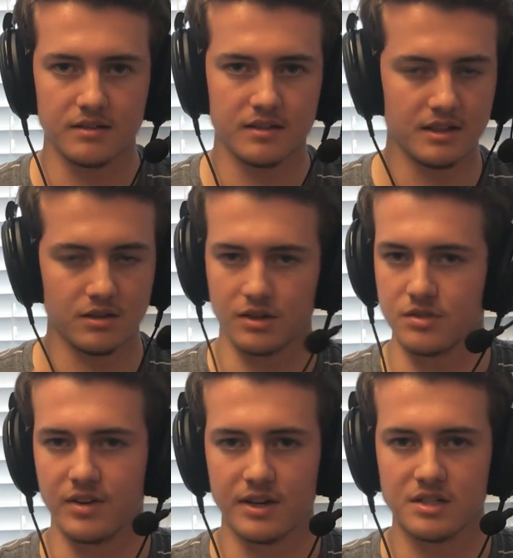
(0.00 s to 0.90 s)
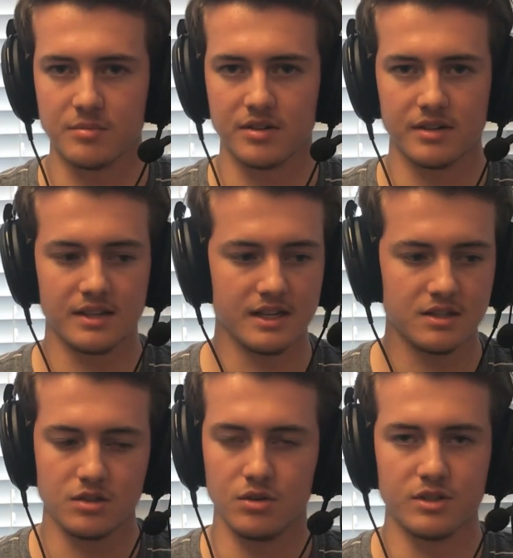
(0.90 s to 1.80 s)
it looks very similar to this,
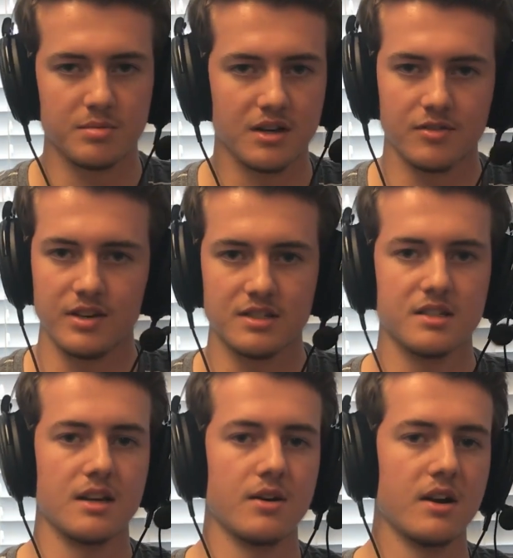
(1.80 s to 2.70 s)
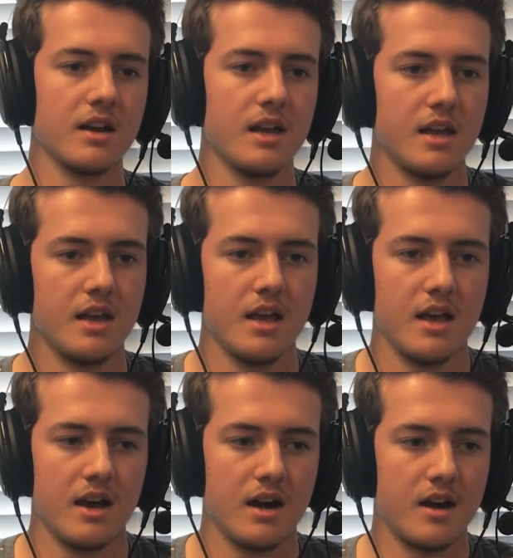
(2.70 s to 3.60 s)
USB interface, etc.
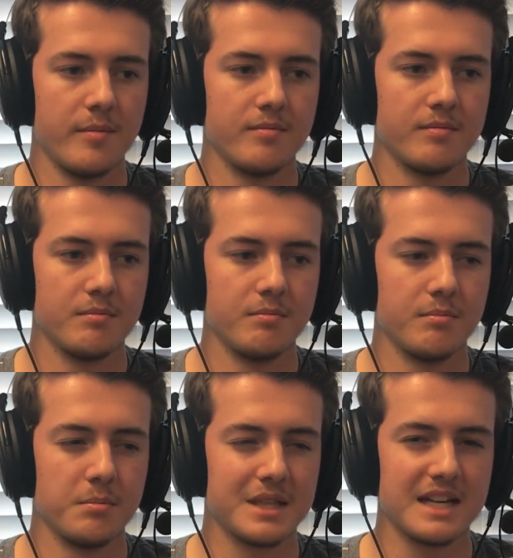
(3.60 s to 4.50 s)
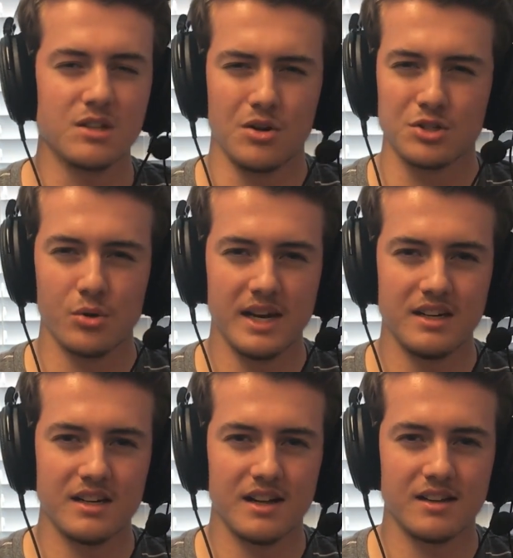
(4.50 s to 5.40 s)
But that's also
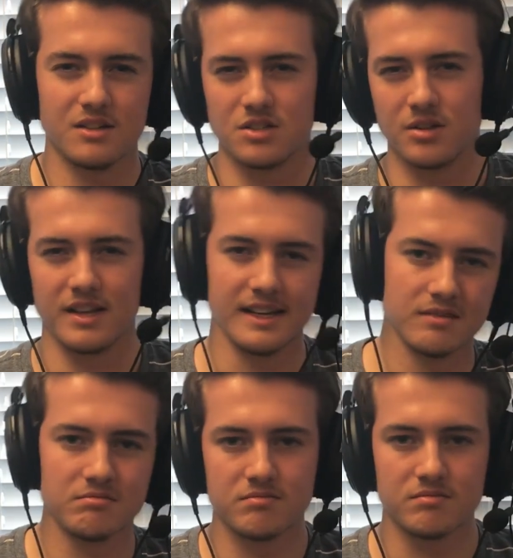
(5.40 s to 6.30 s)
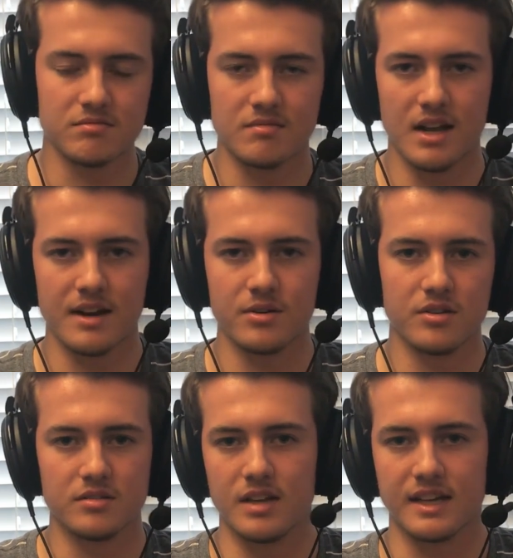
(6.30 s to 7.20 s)
$80. So like, I don't know,
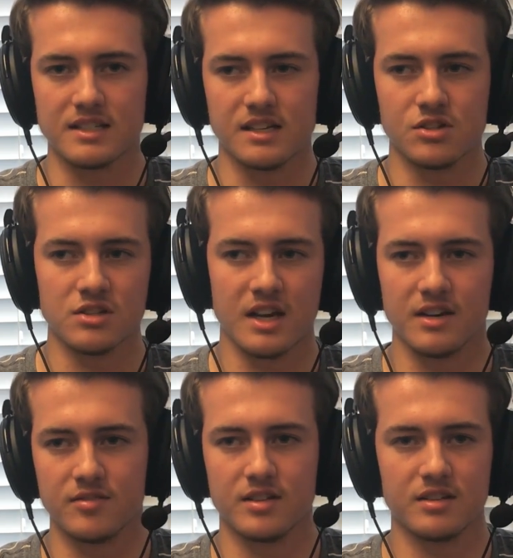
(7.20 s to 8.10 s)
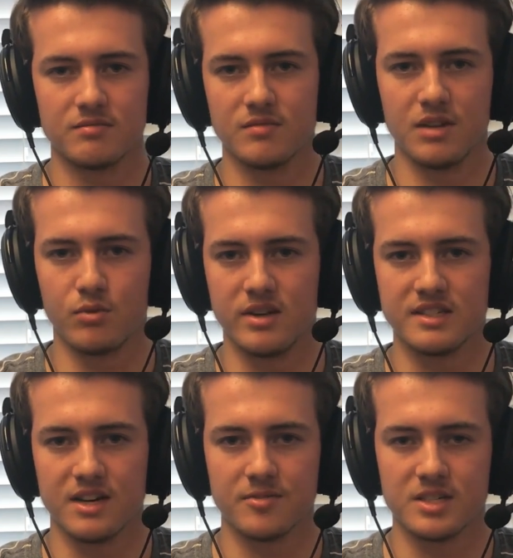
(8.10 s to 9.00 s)
I guess that's just kind of a, if one's
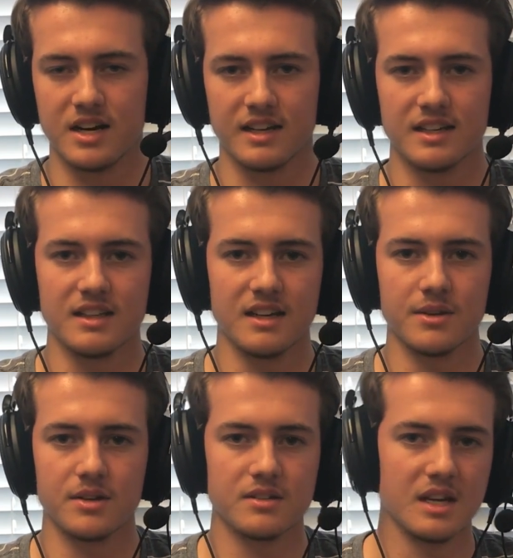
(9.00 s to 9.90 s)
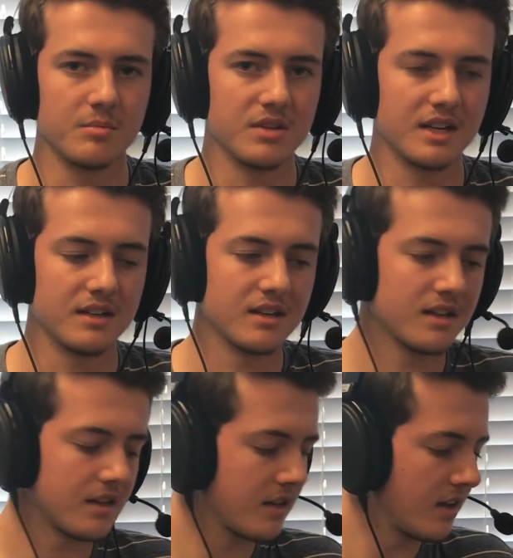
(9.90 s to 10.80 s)
out of stock, get the other type thing.
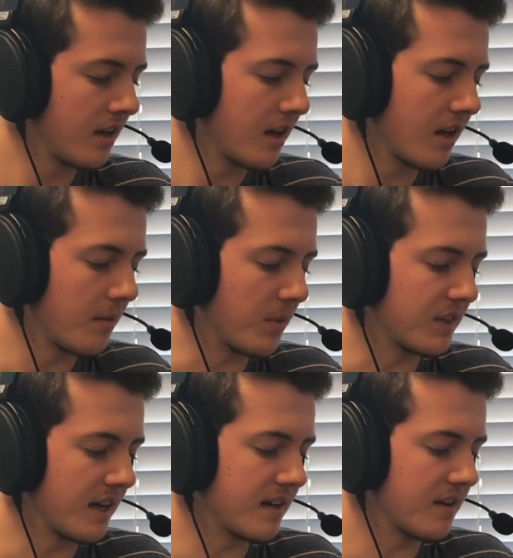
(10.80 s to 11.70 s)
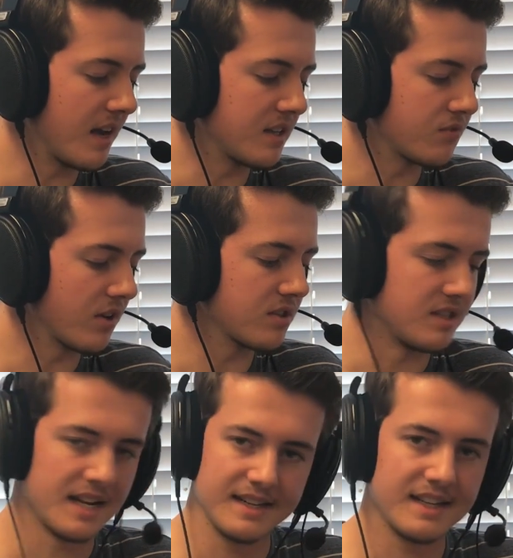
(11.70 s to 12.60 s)
But then as far as
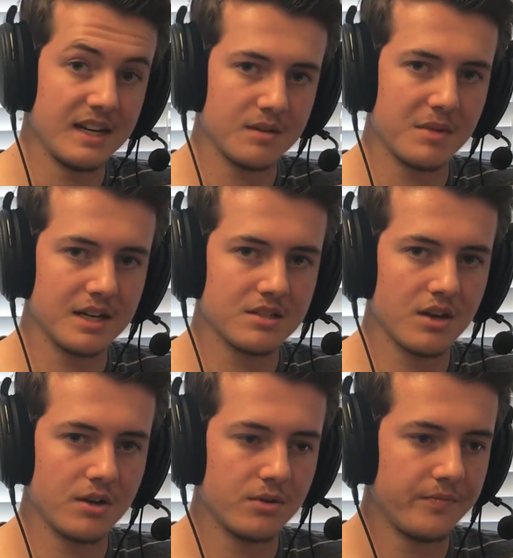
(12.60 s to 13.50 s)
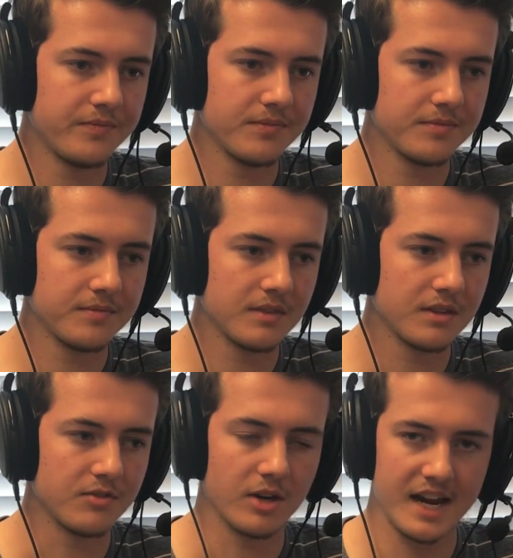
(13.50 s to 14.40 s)
dedicated mics go,
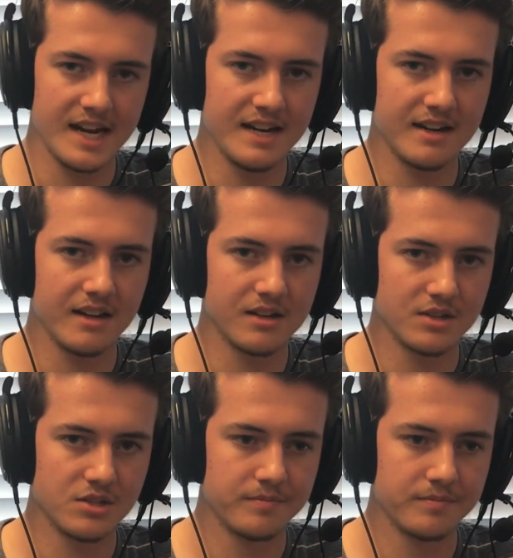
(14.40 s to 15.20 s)
for $80,